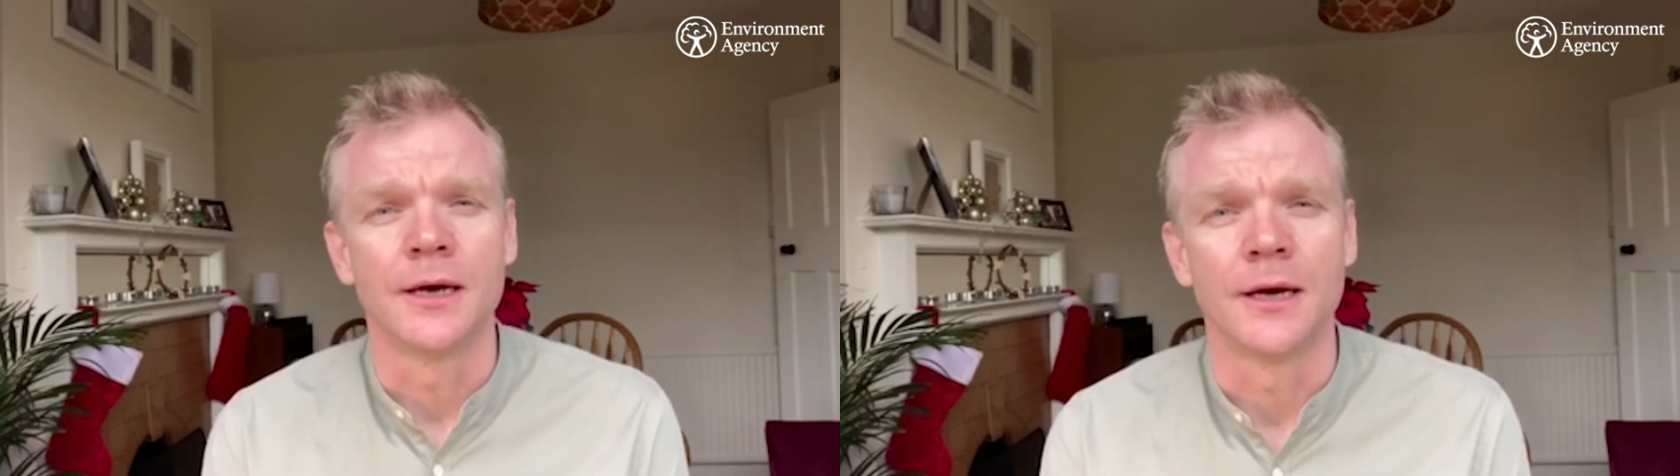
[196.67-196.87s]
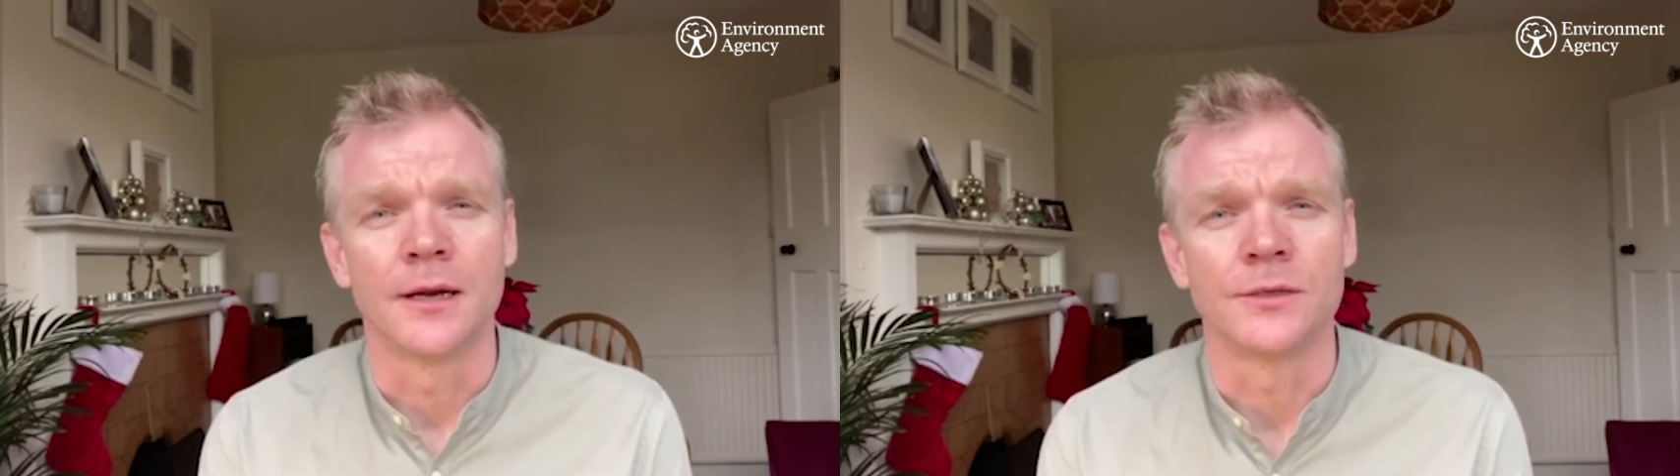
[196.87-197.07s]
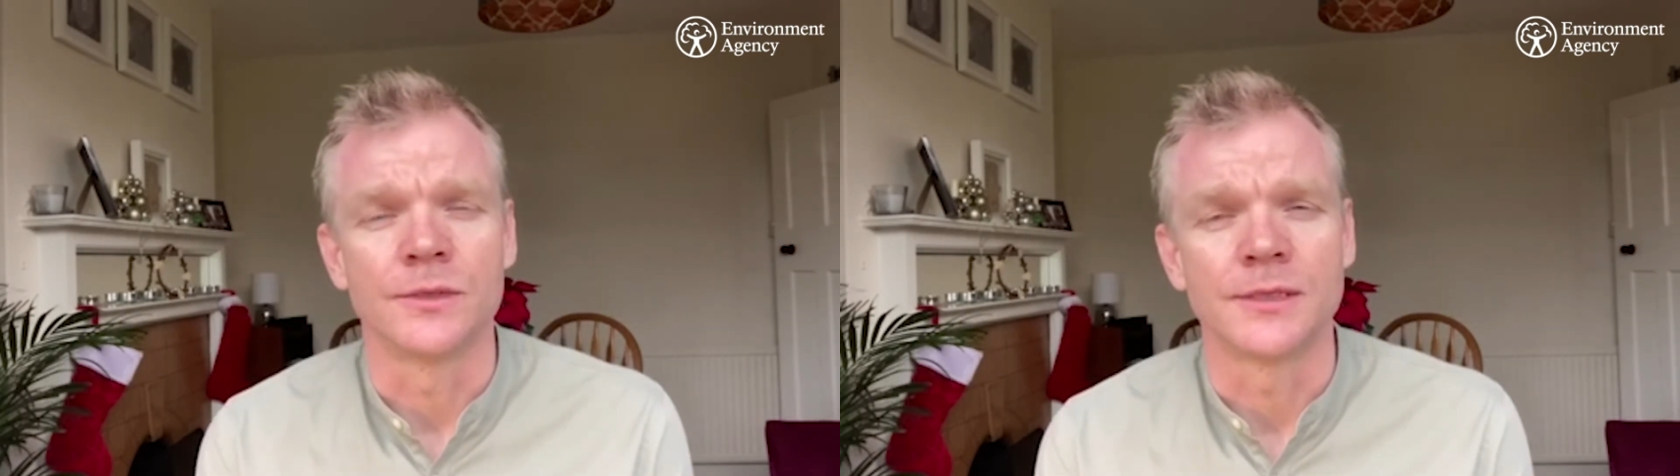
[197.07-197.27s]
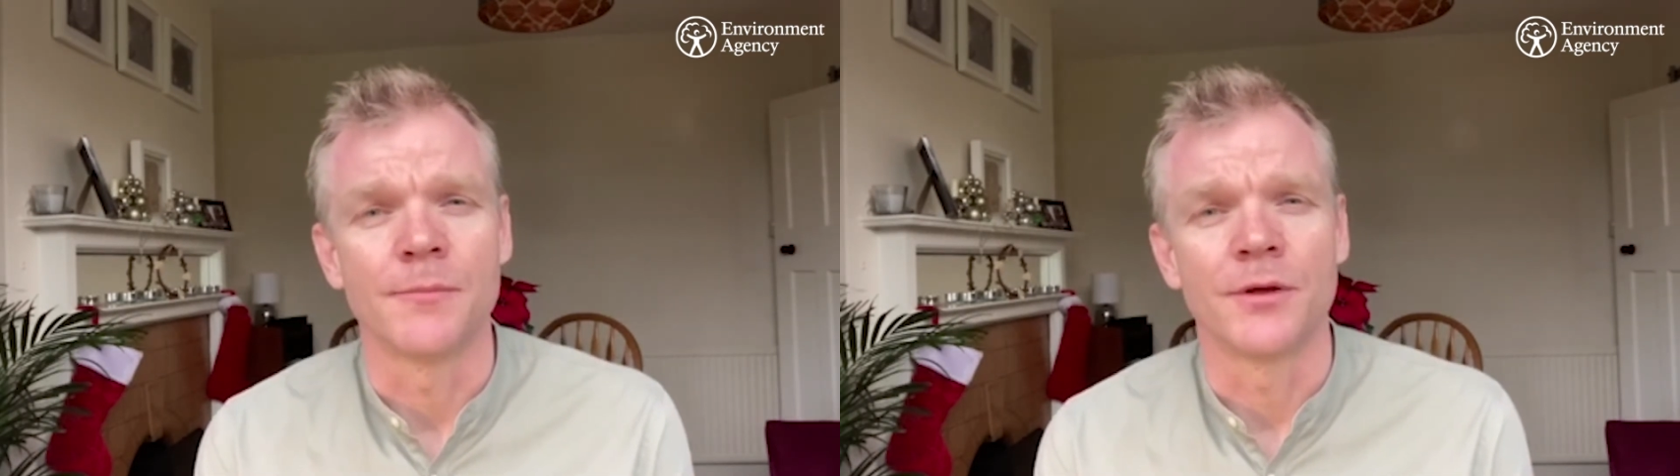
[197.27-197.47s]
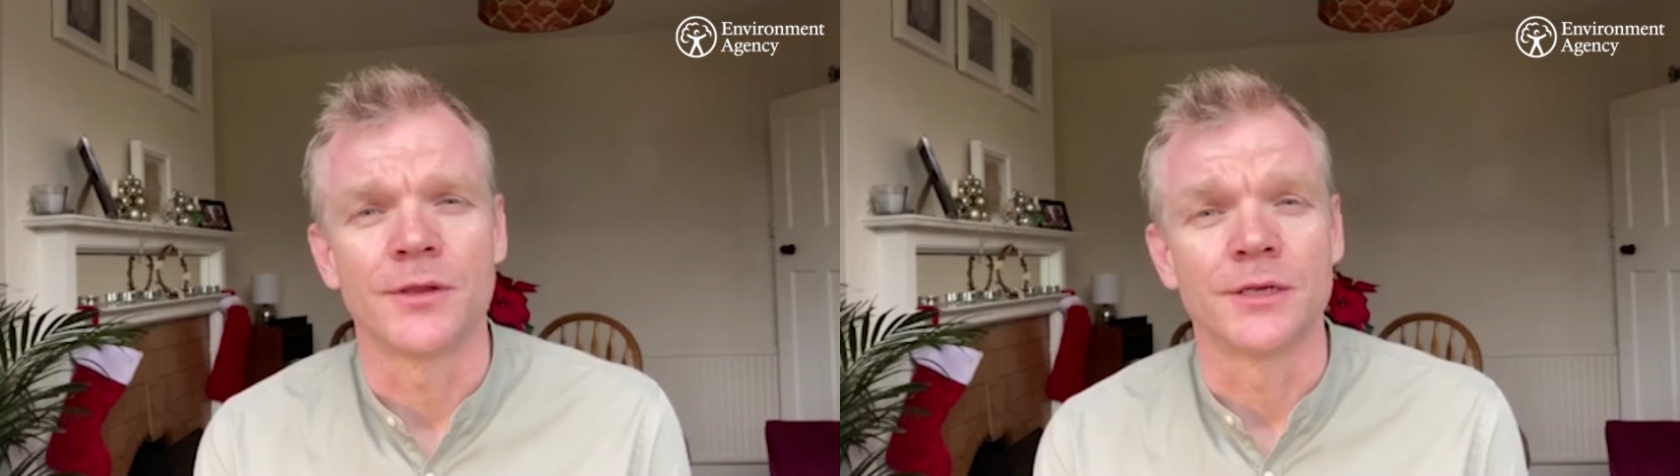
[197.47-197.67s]
I'd like to
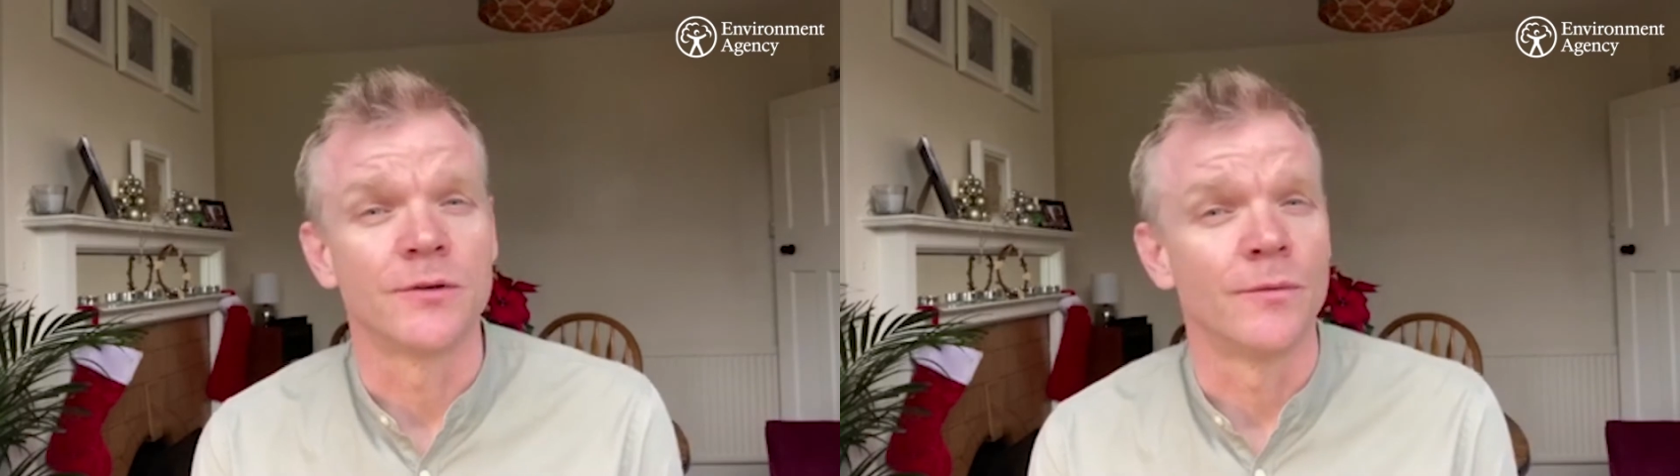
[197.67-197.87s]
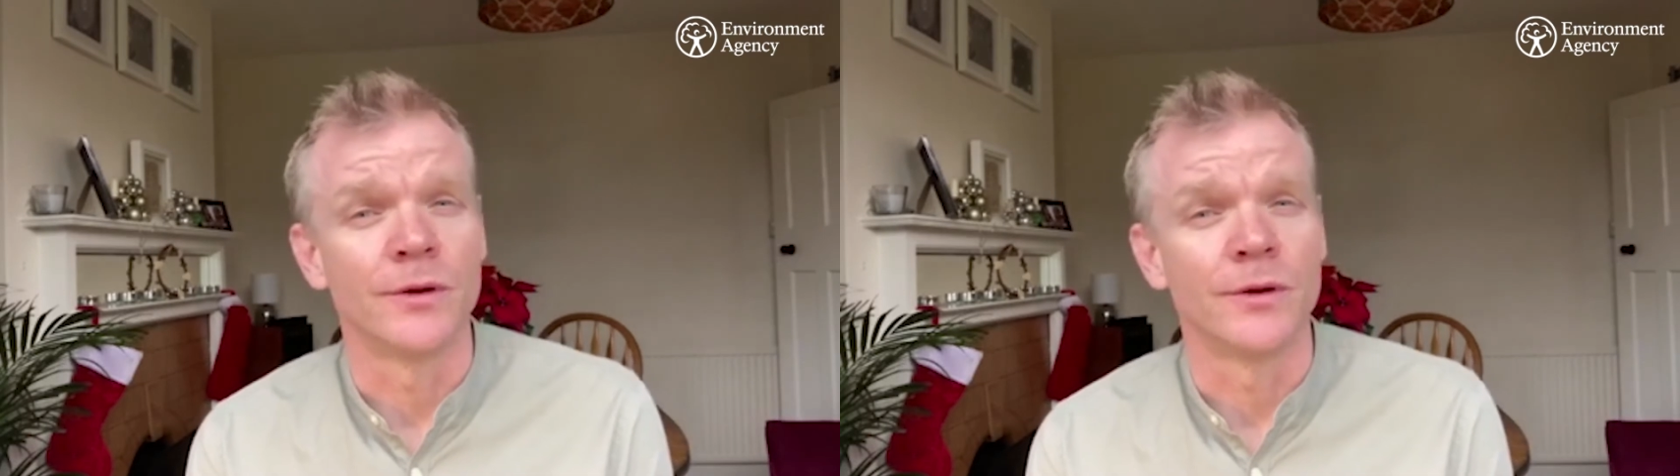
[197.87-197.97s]
extend my thanks to